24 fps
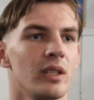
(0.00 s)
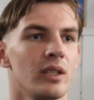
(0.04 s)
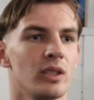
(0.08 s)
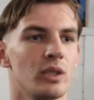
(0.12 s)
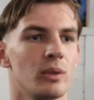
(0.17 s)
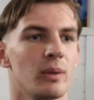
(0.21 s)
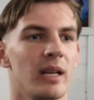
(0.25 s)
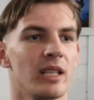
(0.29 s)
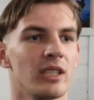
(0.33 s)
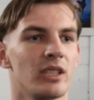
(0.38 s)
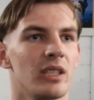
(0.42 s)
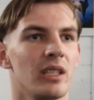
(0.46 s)

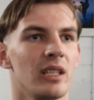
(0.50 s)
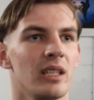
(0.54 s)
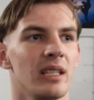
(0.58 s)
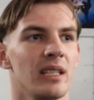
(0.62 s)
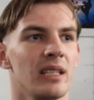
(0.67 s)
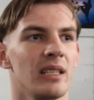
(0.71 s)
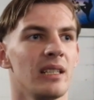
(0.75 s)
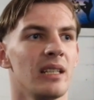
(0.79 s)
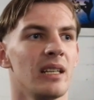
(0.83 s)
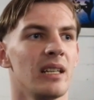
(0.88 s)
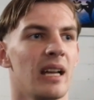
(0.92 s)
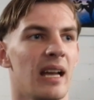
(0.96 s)
to
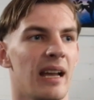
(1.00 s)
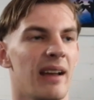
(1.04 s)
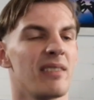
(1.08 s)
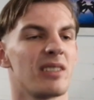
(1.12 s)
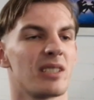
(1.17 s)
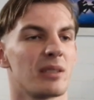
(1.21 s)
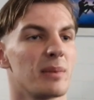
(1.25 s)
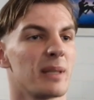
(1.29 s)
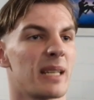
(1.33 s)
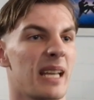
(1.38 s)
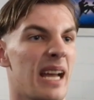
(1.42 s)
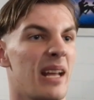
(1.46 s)
actually have
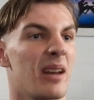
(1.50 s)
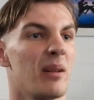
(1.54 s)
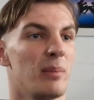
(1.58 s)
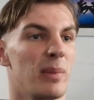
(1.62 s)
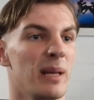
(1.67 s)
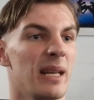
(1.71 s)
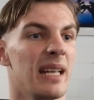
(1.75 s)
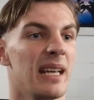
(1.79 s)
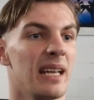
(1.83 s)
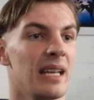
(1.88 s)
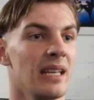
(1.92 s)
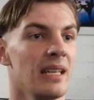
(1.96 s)
some
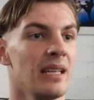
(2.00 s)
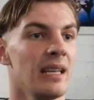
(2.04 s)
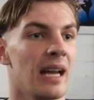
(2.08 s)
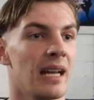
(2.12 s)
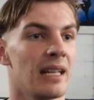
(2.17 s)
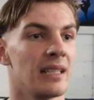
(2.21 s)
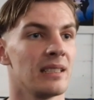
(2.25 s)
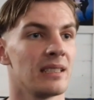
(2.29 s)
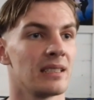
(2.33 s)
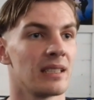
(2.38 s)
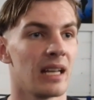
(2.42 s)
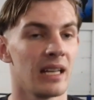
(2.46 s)
accountability
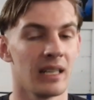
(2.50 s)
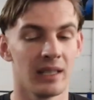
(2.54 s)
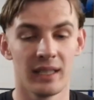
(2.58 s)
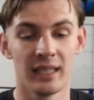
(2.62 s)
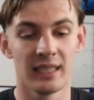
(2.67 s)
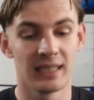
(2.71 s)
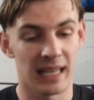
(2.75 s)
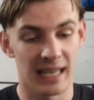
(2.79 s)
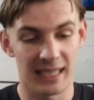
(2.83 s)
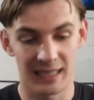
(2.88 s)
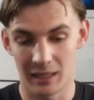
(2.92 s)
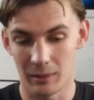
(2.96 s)
and say this
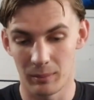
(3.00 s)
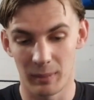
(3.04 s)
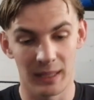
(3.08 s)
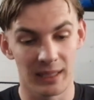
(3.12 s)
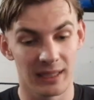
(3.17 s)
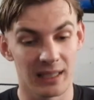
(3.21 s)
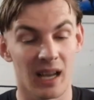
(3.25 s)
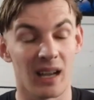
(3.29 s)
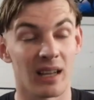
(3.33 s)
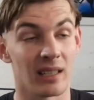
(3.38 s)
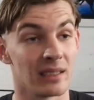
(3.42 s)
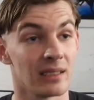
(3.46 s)
has to be
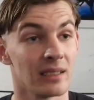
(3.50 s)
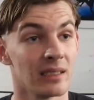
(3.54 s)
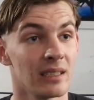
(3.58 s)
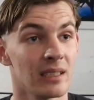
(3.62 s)
done.